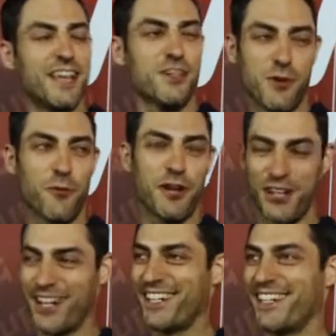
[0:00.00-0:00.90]
Thanks, I've been
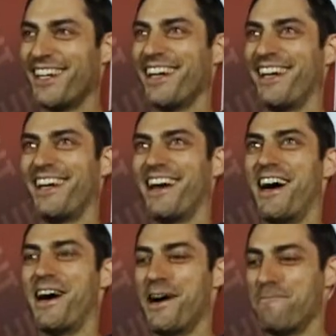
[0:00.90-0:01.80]
working on it. I appreciate it.
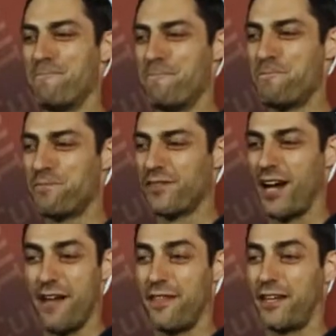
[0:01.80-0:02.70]
Um,
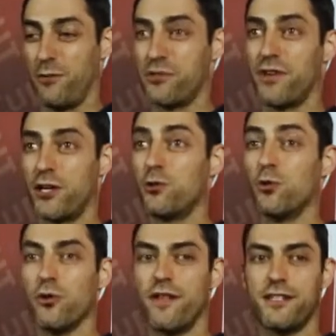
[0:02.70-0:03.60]
I think it was very
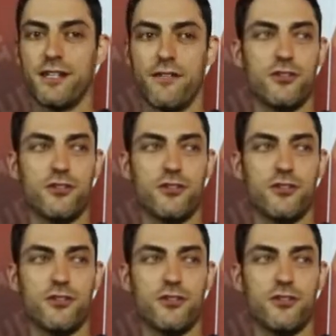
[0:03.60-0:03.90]
cool that uh,